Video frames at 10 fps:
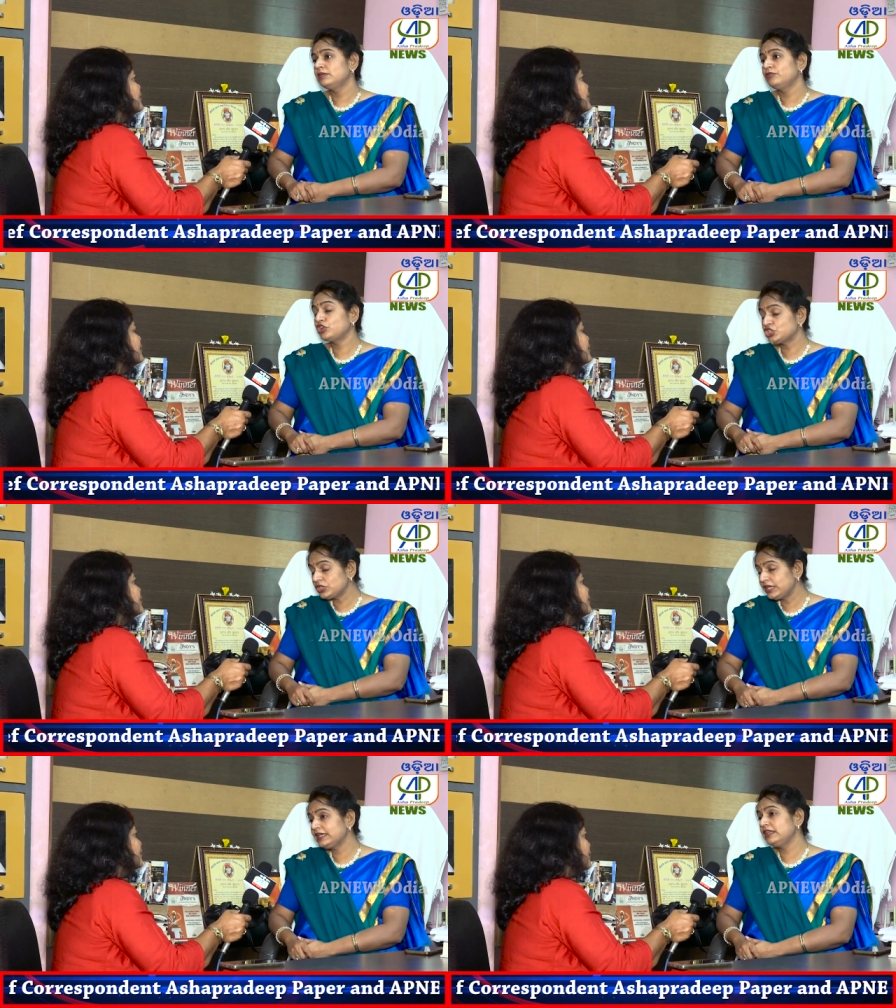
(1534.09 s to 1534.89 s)

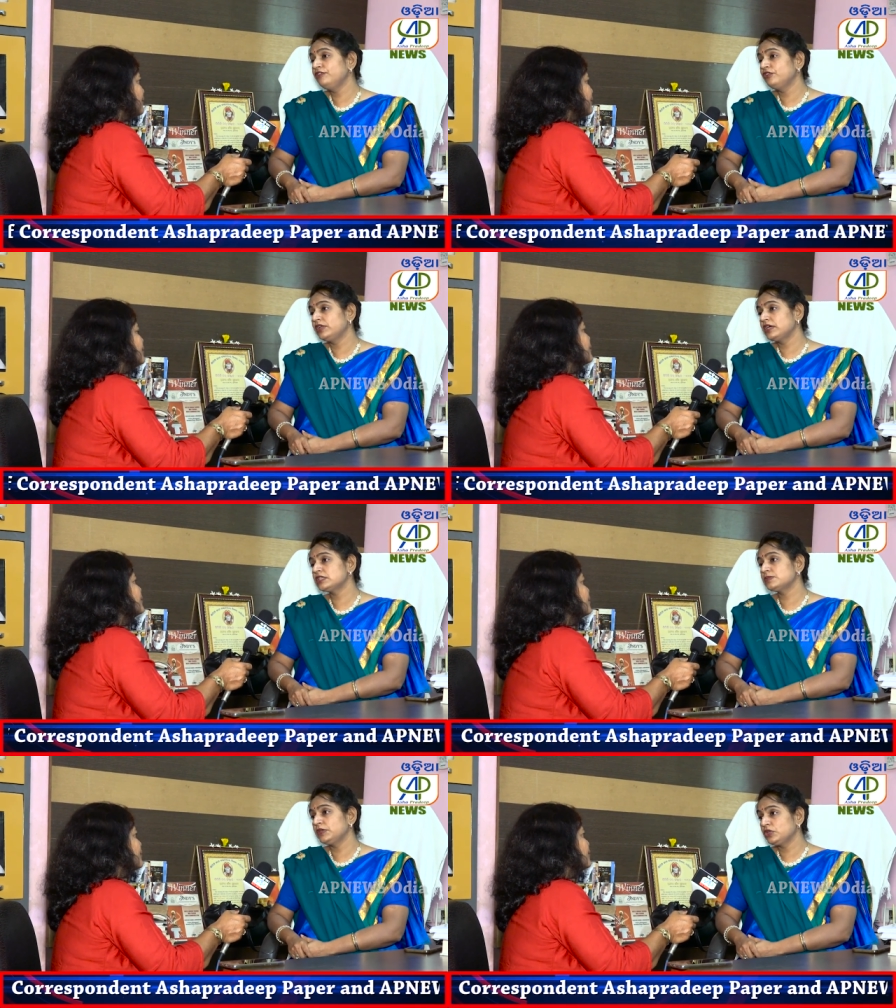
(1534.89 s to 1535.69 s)
fortunately for
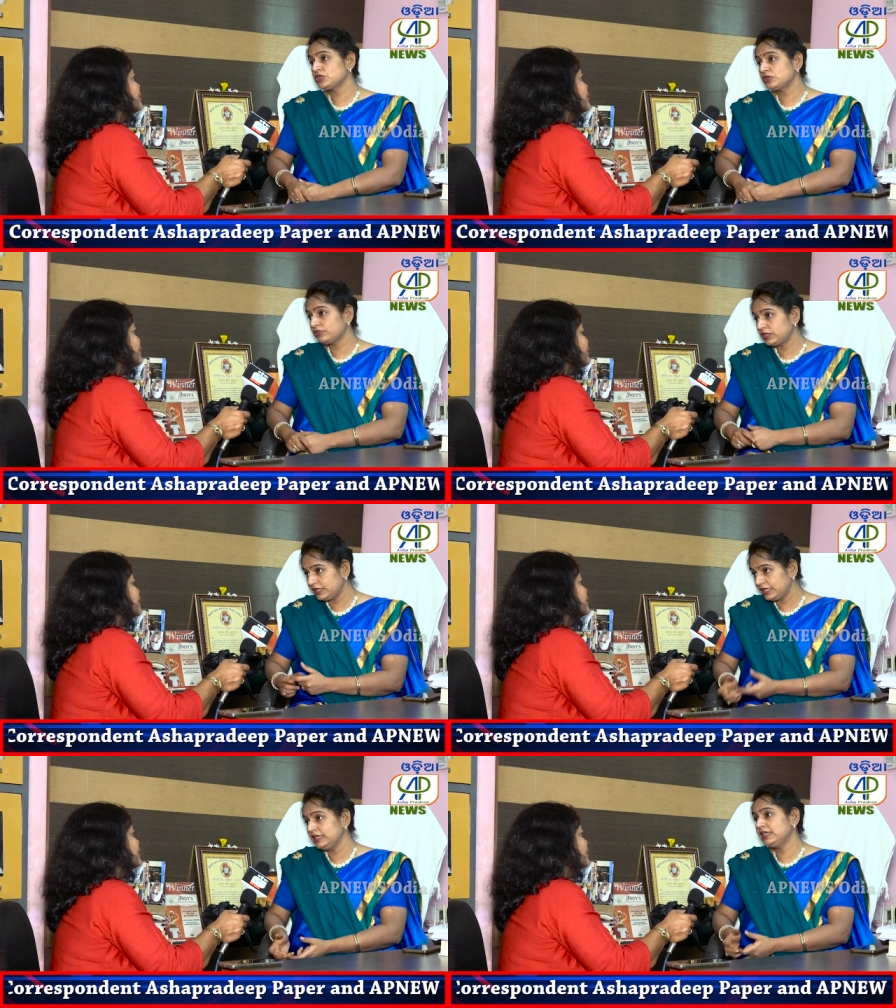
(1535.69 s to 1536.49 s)
us, because of
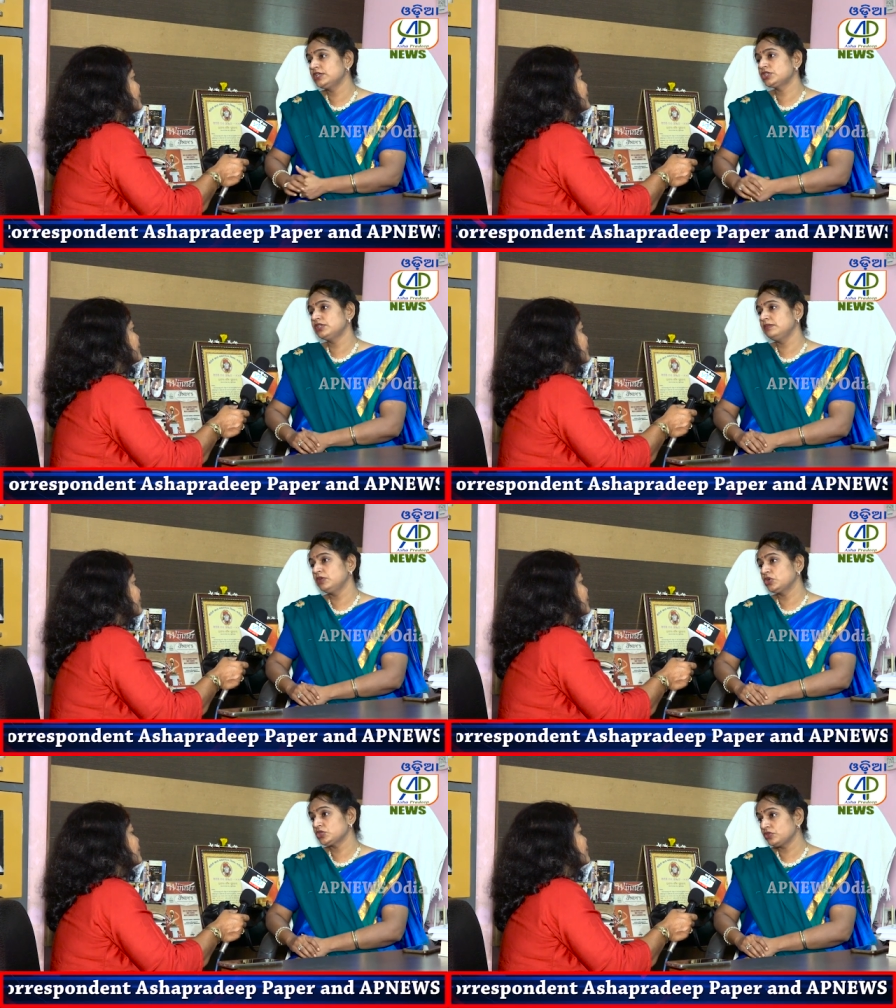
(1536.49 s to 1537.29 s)
our dedication,
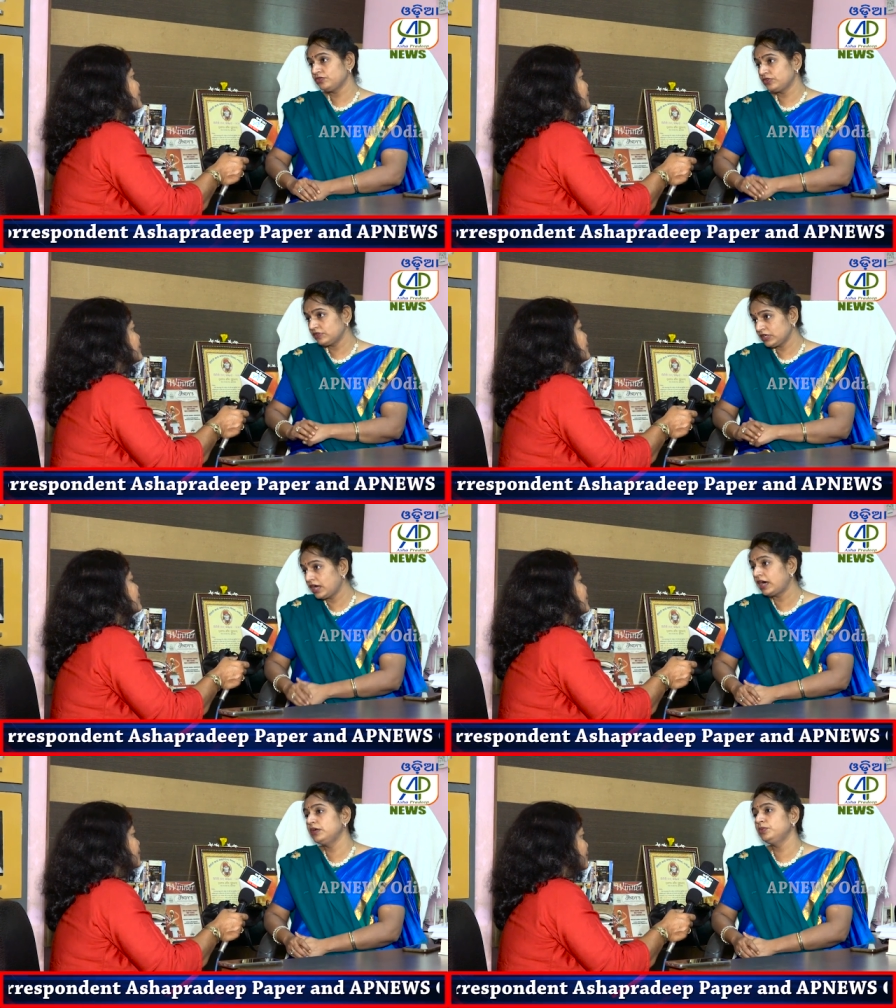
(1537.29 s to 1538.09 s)
because of our
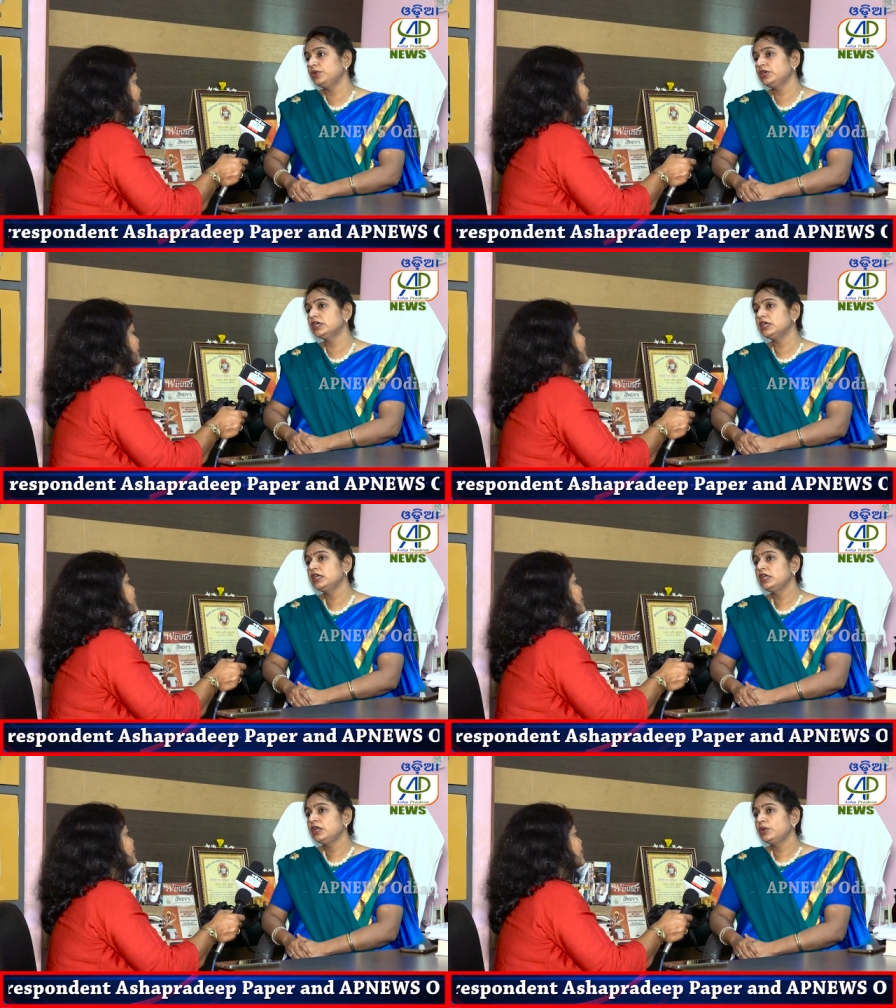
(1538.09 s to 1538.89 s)
hard work,
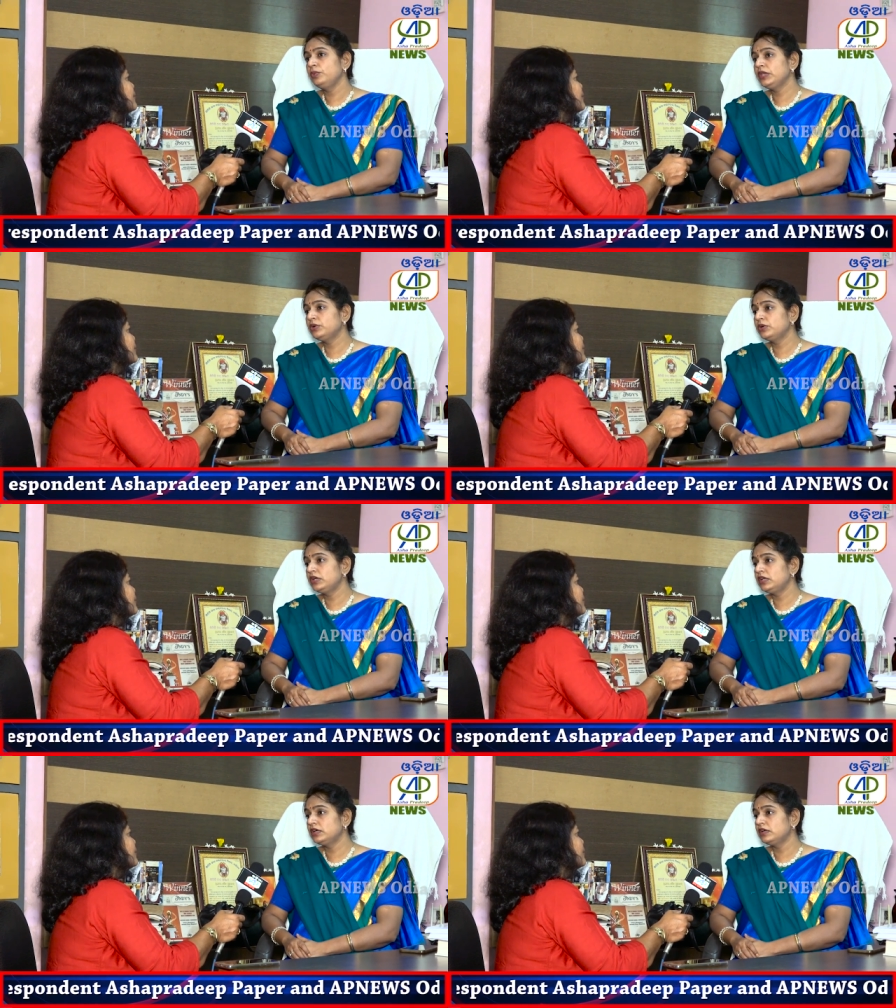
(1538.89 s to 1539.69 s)
we could